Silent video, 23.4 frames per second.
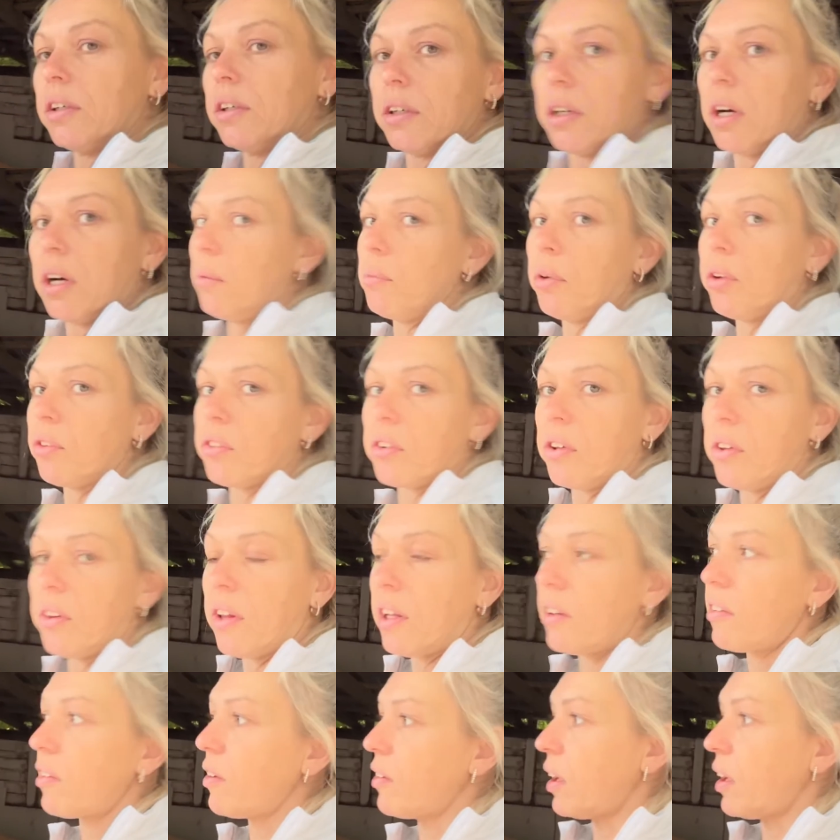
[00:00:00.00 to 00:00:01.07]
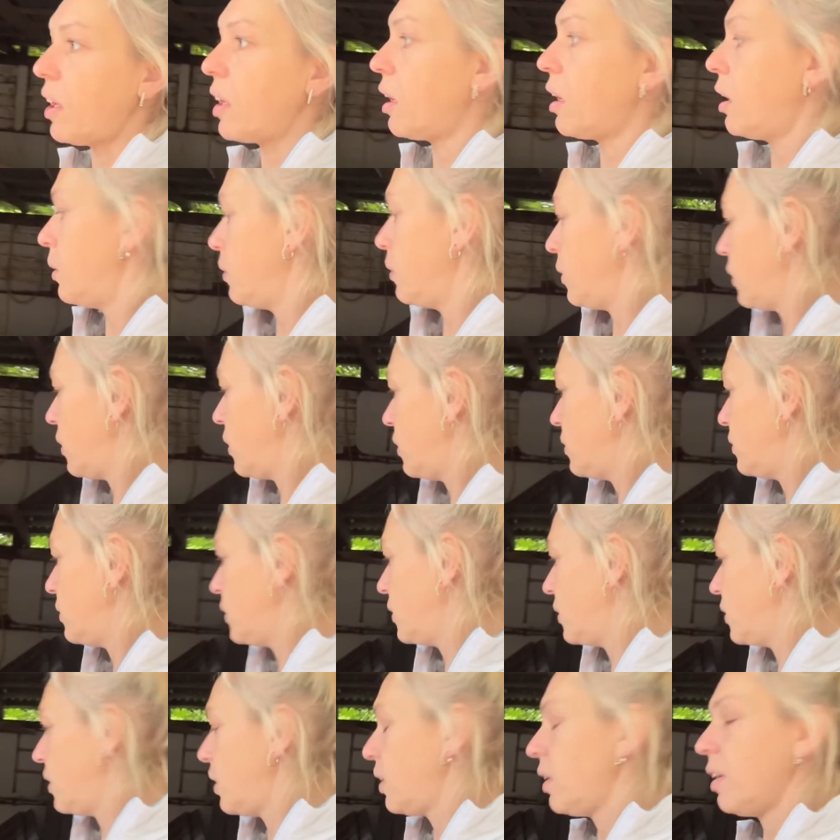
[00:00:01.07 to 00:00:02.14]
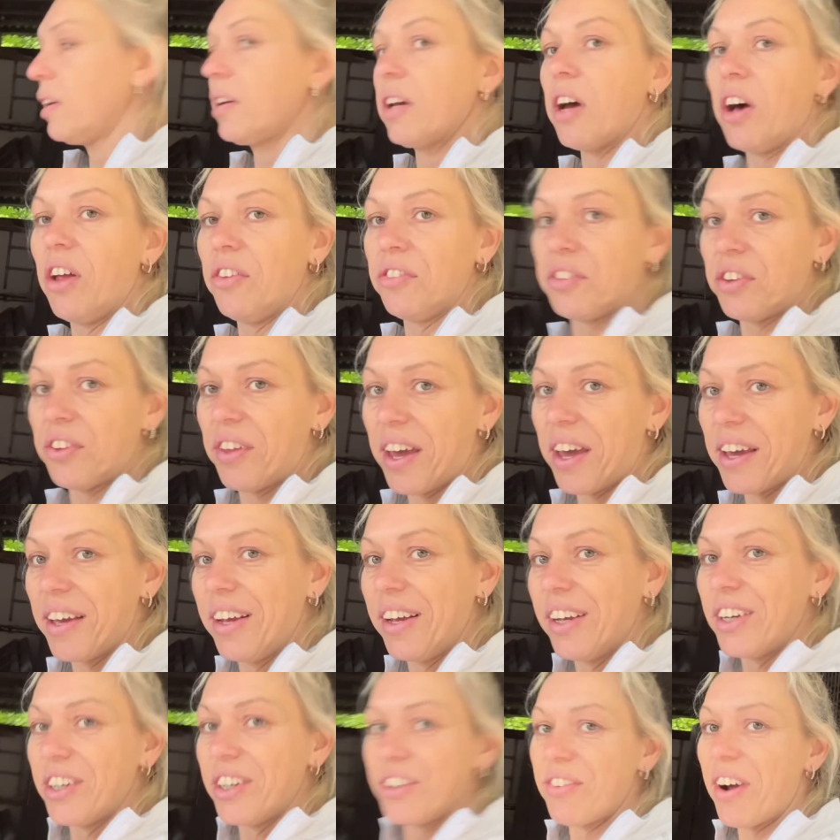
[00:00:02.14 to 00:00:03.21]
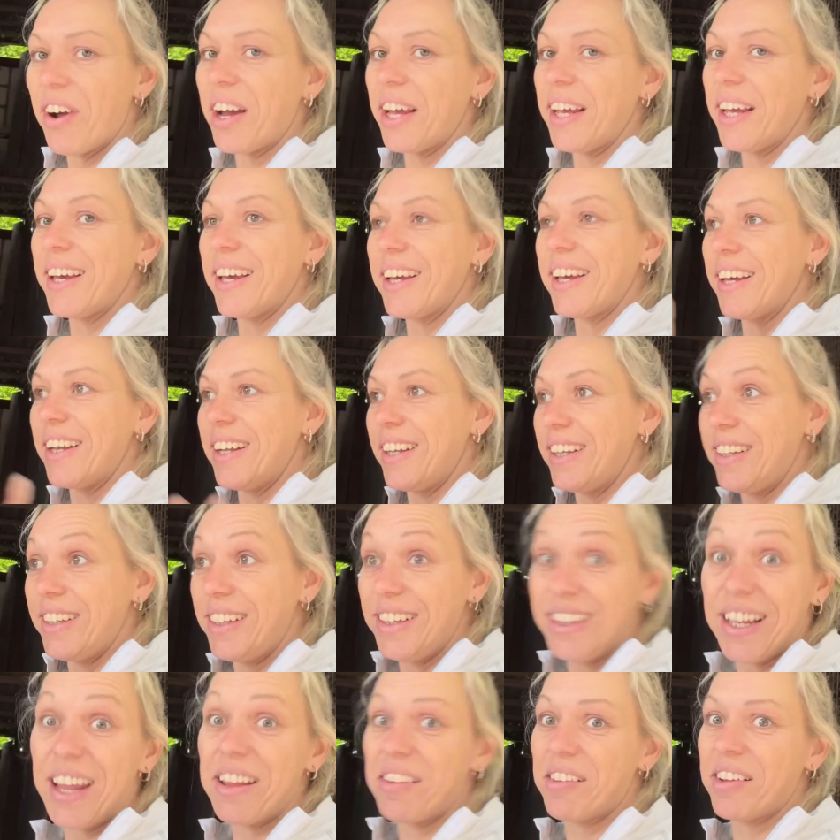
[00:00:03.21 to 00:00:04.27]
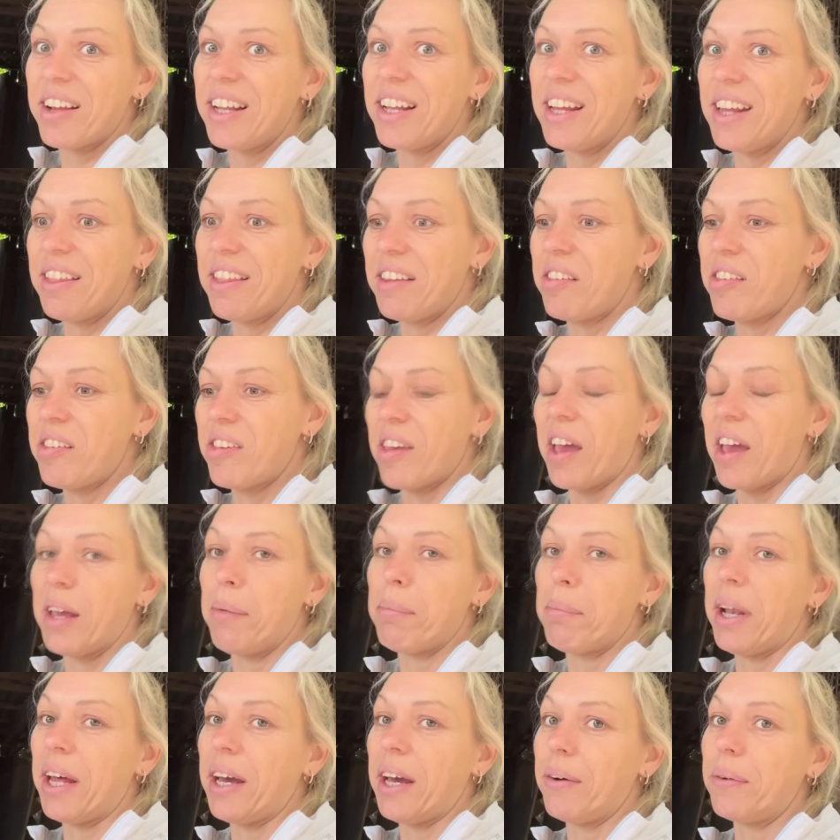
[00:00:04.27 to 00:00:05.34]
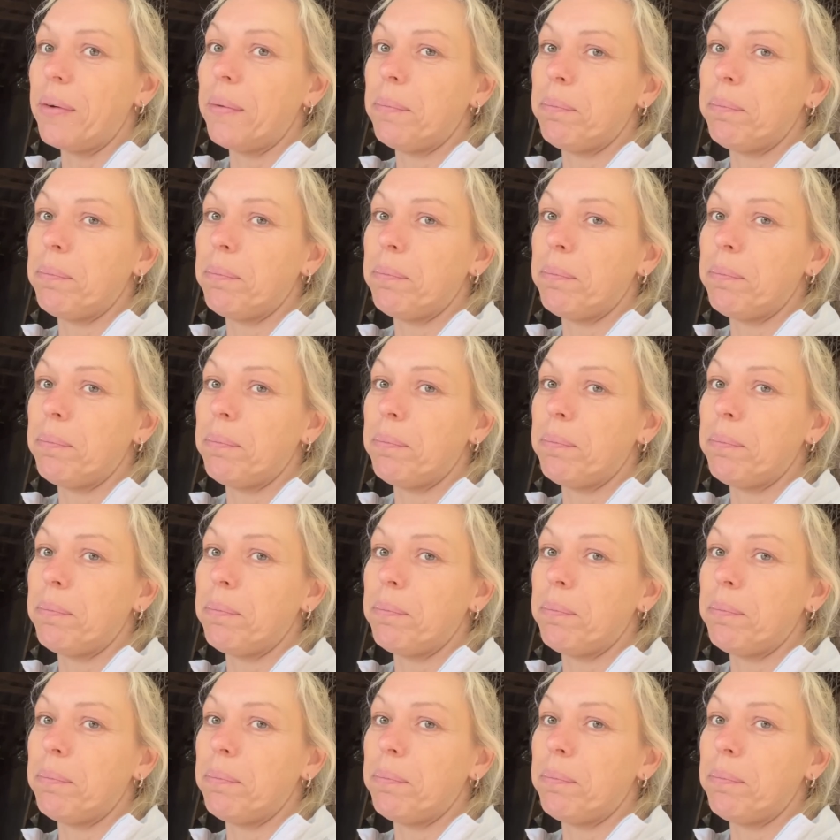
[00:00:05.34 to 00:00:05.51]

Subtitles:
I'm not doing that today. I can't do that. Right, let's clear this stable out.